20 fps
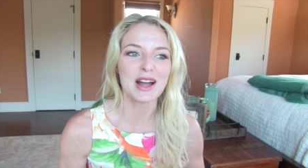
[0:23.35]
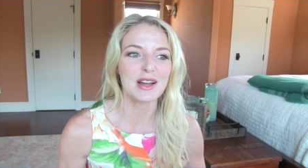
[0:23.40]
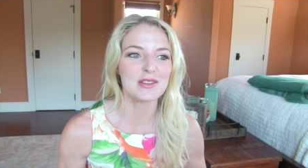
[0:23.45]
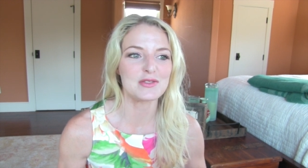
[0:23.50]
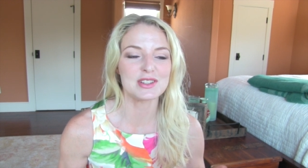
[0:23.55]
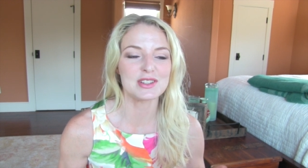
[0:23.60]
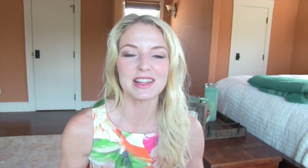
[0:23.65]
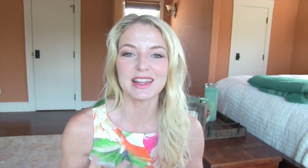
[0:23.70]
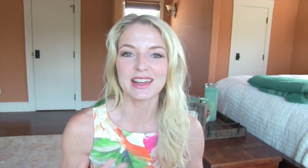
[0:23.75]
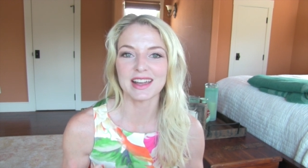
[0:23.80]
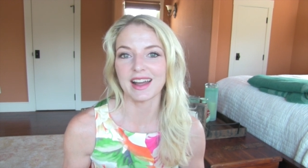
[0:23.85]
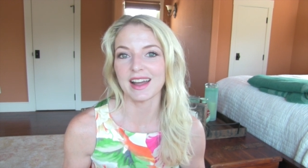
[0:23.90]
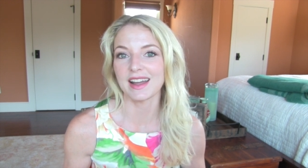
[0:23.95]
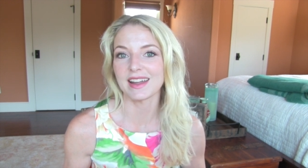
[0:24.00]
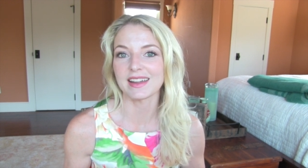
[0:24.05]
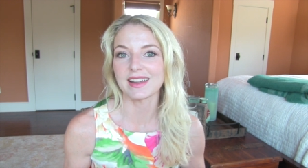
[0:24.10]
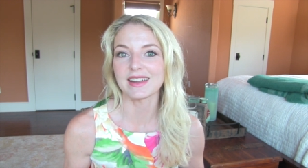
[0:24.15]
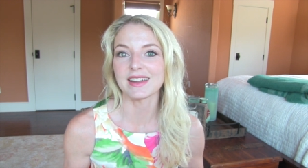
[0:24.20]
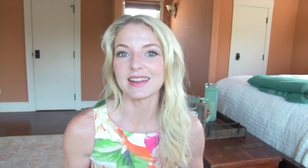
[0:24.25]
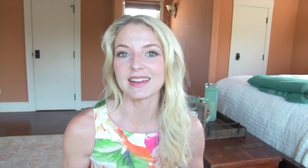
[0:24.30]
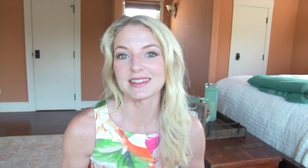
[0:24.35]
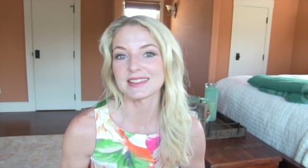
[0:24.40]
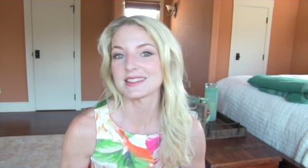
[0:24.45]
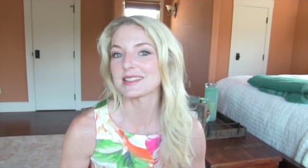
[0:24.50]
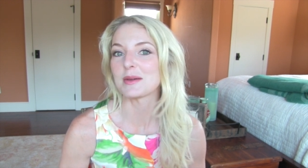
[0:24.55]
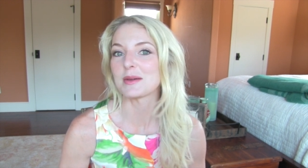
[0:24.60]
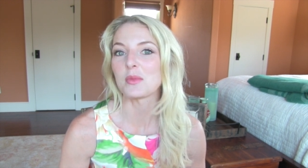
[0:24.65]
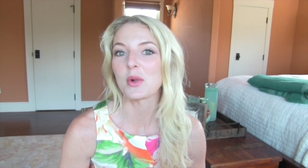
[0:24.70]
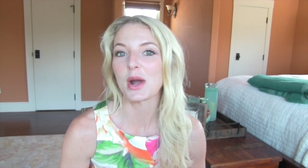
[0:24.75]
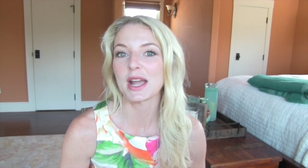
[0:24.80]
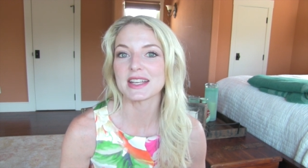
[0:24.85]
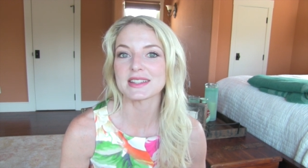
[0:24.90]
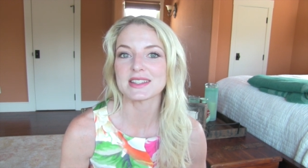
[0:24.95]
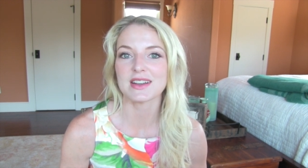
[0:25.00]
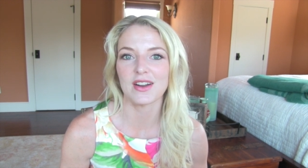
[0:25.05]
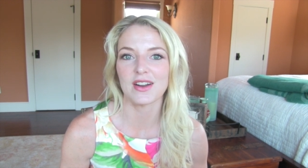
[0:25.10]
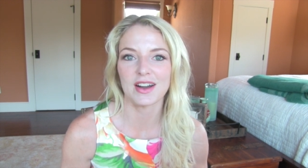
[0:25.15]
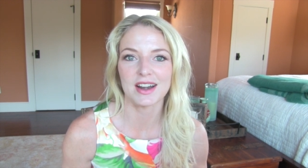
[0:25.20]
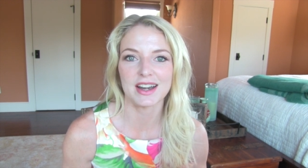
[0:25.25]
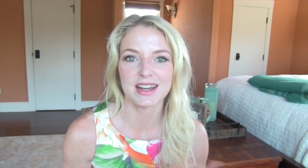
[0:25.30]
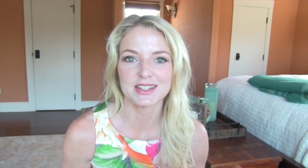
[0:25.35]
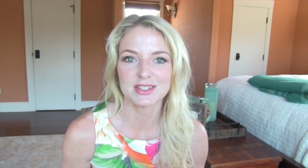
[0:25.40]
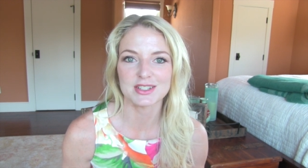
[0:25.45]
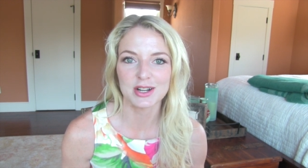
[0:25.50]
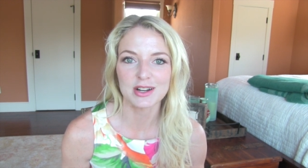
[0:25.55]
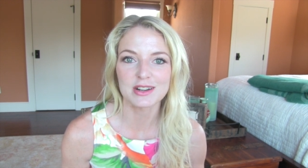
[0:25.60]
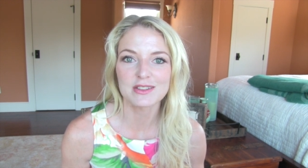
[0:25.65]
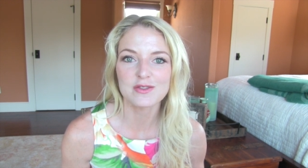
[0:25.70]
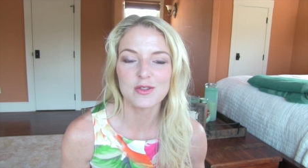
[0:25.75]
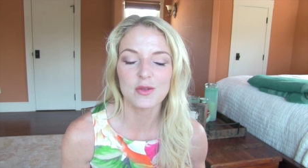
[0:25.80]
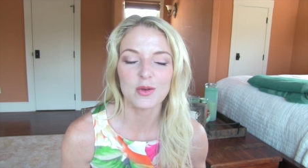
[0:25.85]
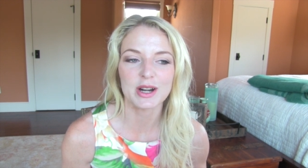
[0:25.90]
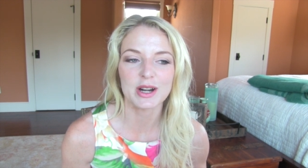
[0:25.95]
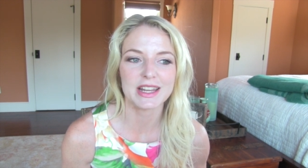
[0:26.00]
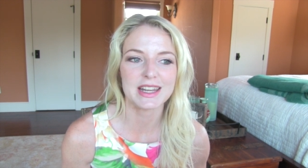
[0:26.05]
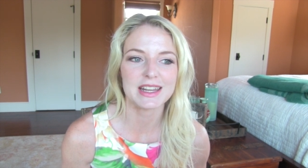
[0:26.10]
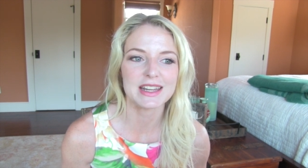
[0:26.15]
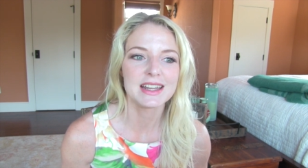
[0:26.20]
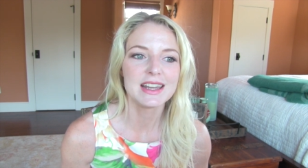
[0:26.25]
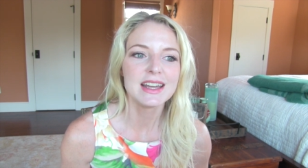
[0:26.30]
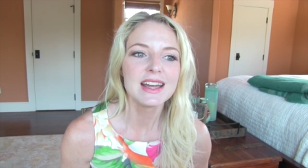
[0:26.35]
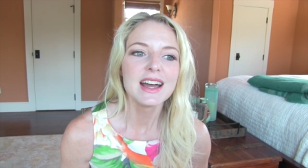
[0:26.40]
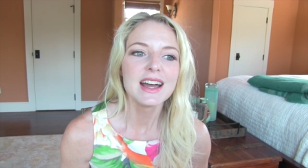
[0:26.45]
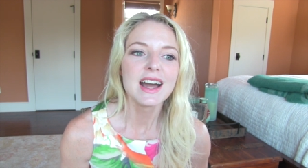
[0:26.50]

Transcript: I feel like I, in some ways, already turned 40,